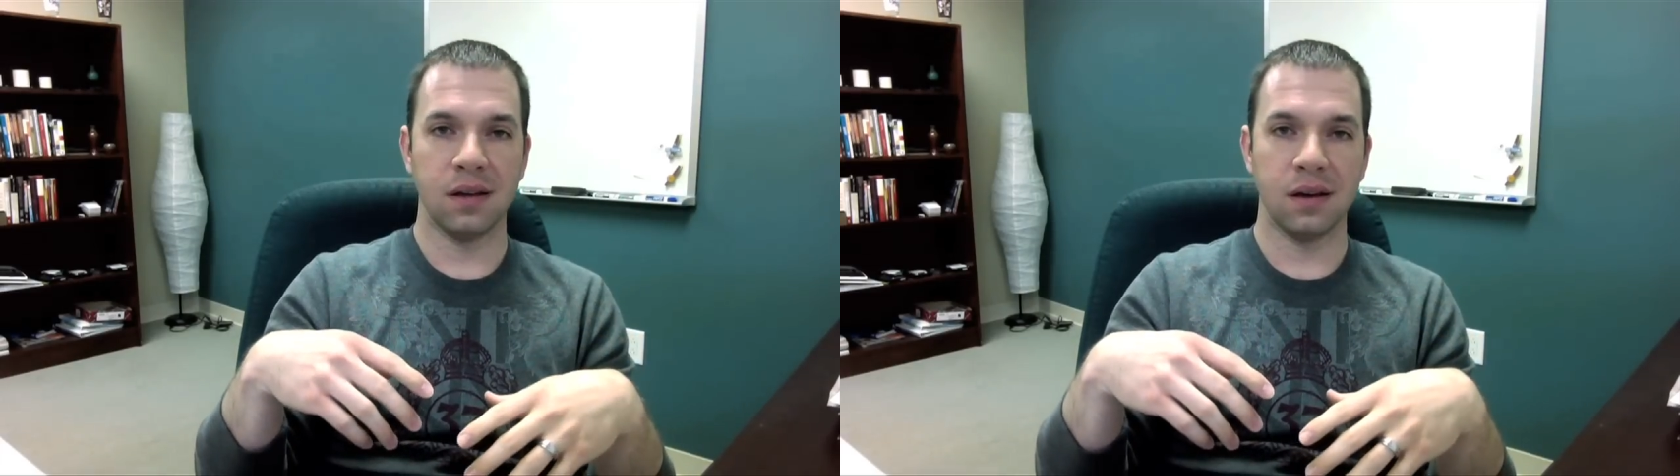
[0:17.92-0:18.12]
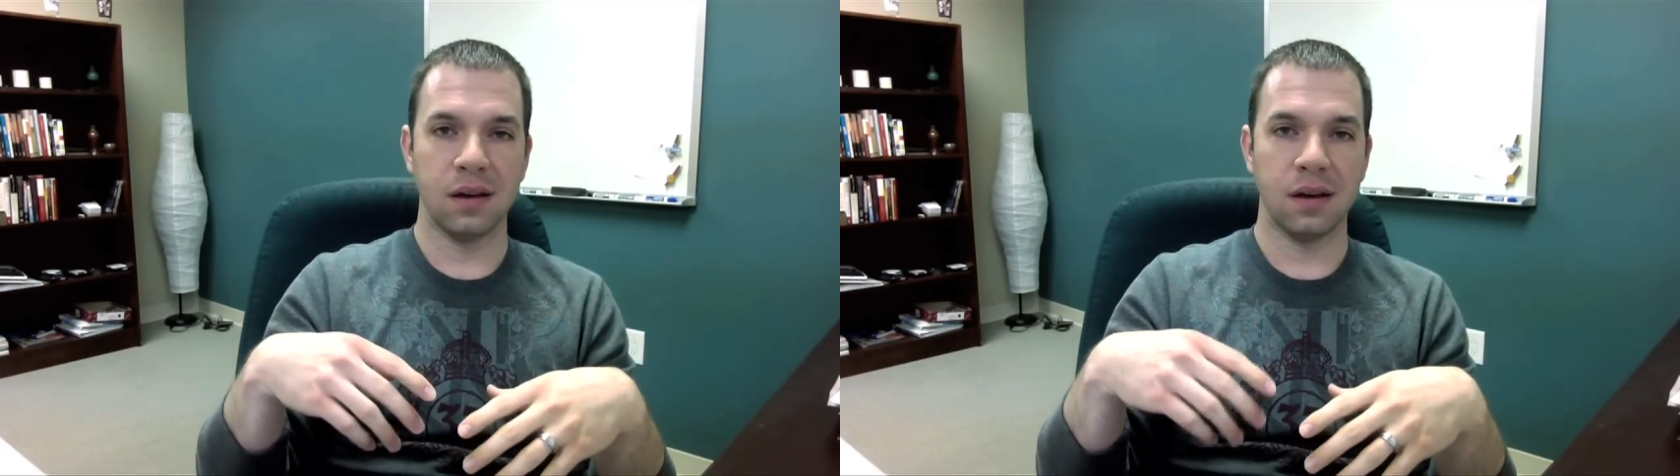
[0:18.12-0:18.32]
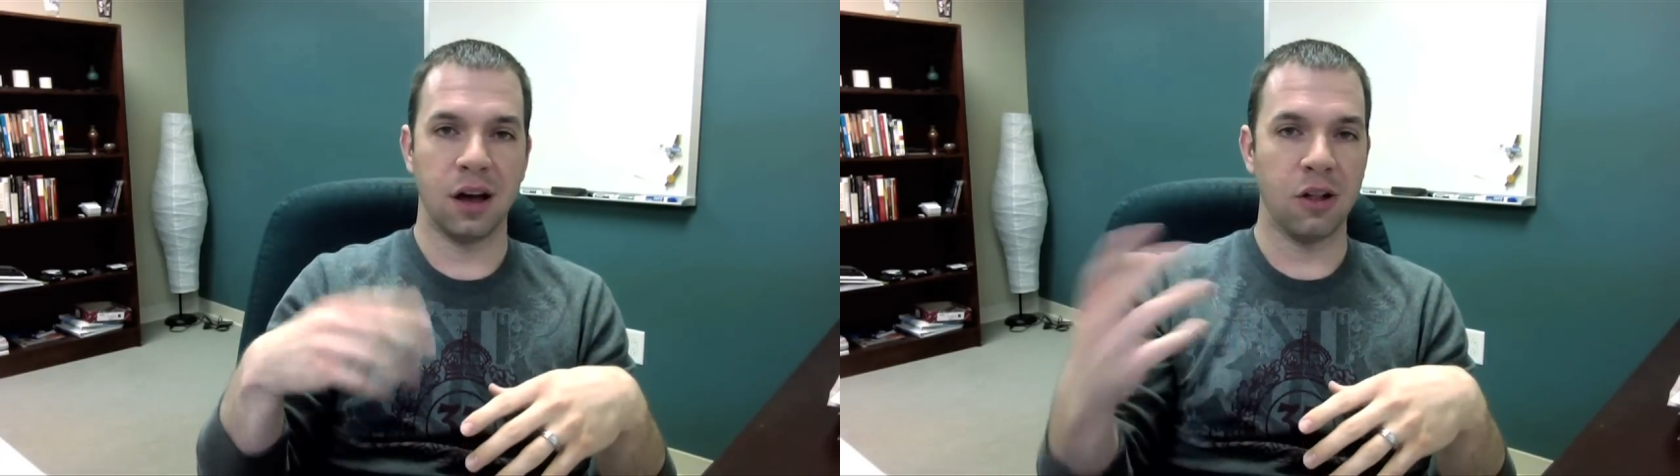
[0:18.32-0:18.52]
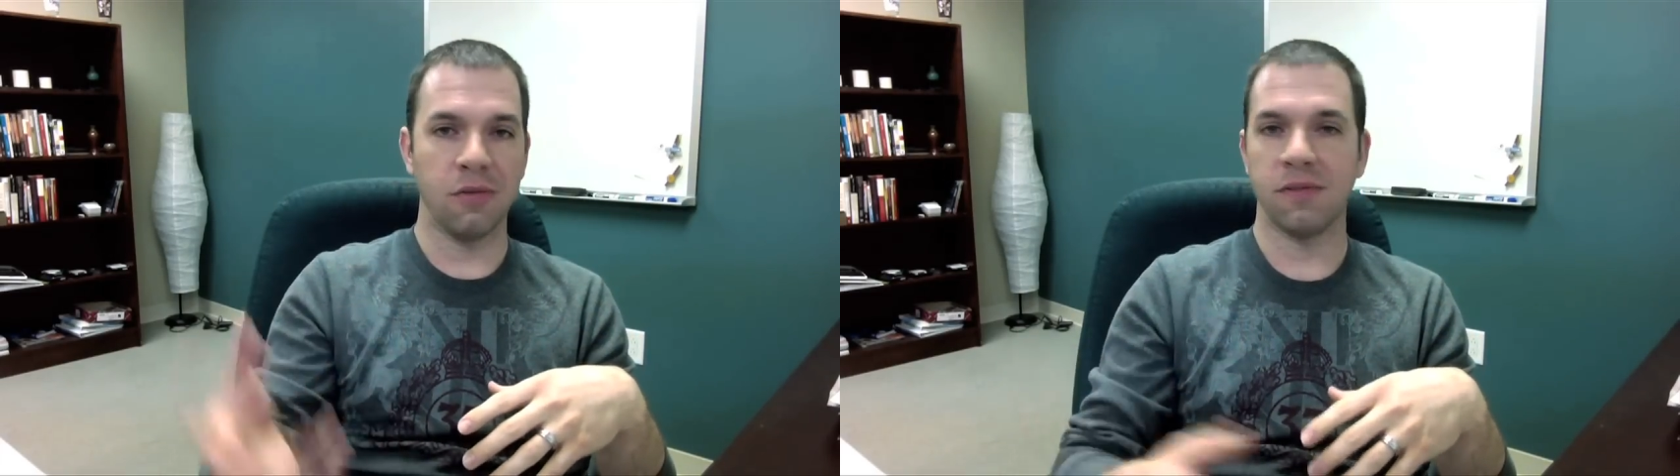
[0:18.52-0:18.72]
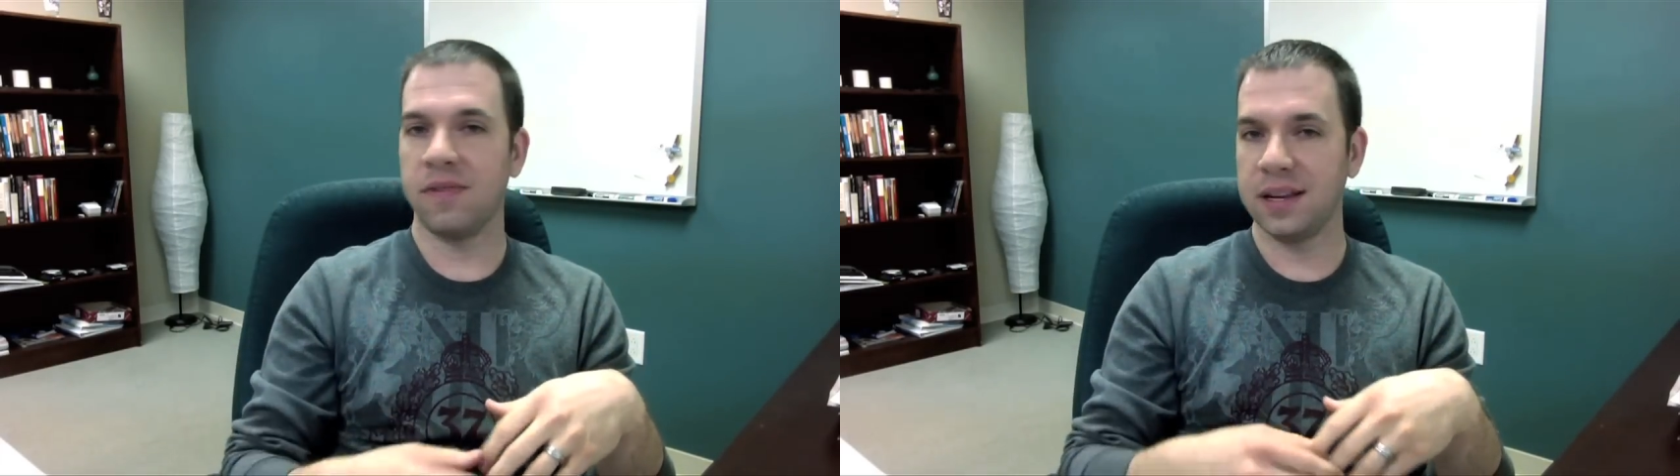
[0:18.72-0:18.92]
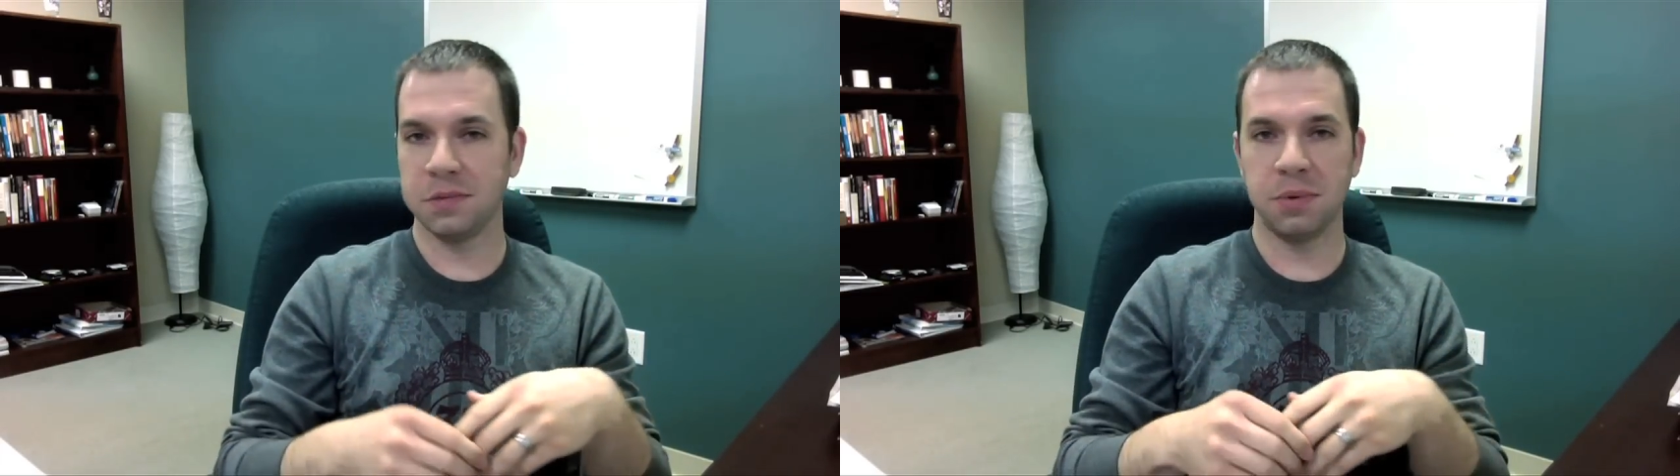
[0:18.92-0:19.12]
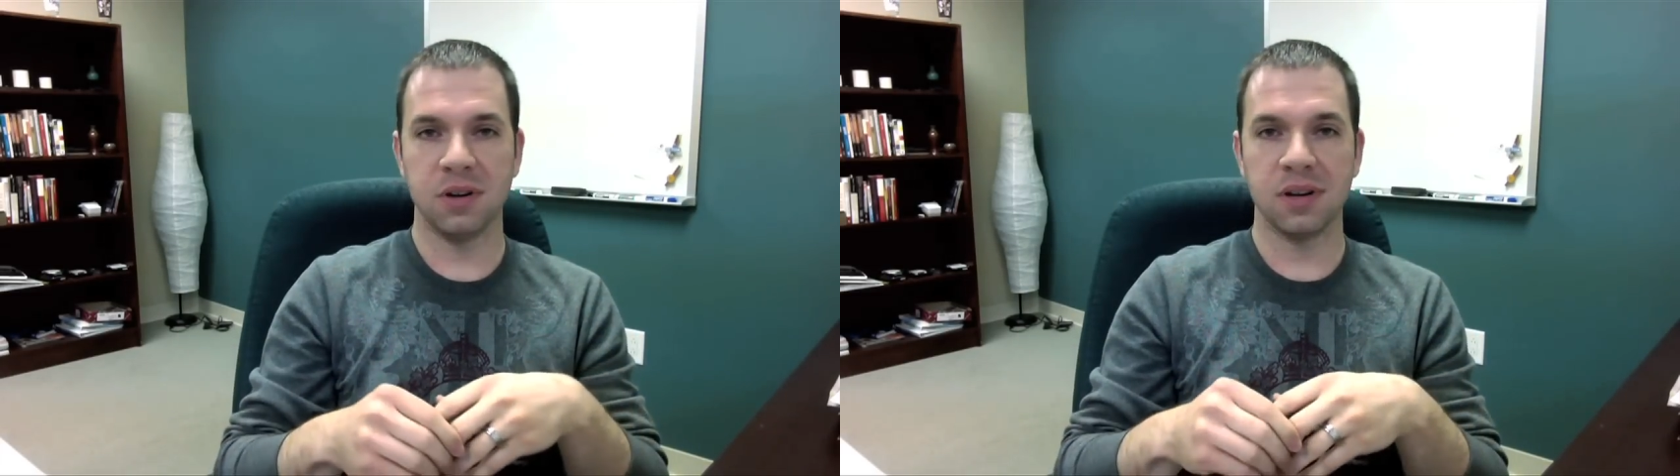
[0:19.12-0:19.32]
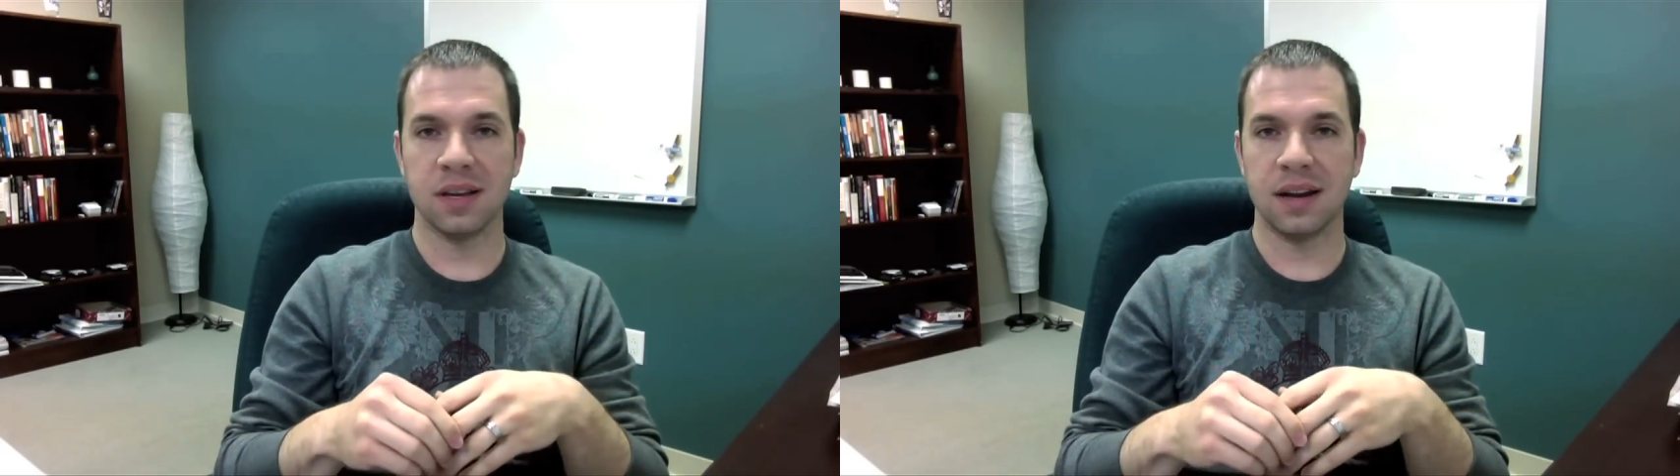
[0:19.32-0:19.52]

uh, all over Facebook,